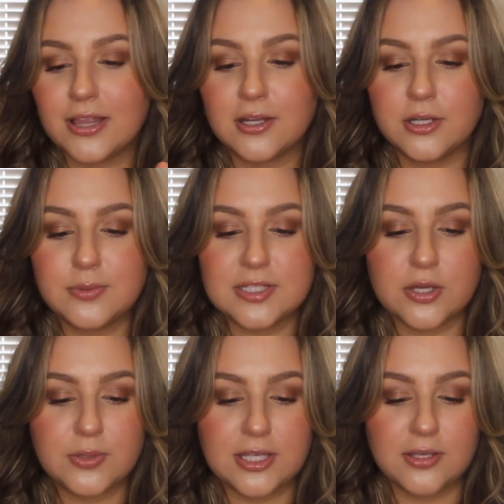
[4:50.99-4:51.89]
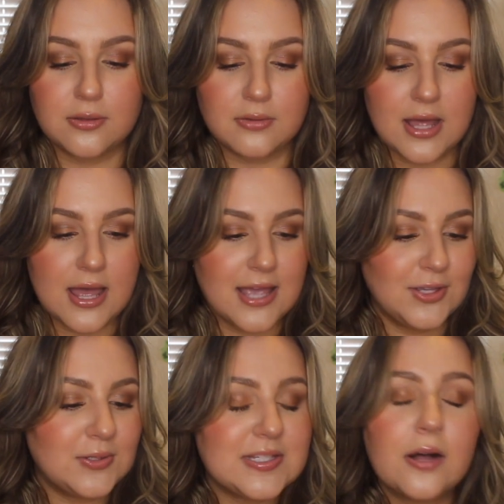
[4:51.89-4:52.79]
I thought it was so cute.
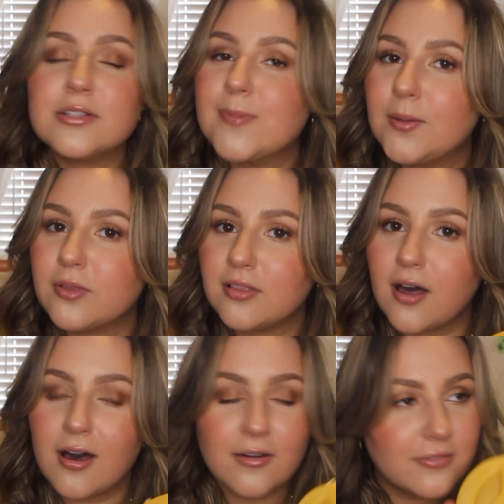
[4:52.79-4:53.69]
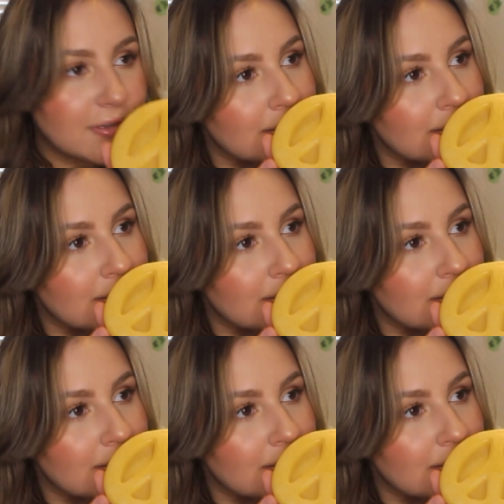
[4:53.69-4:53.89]
You can tell it's made with love,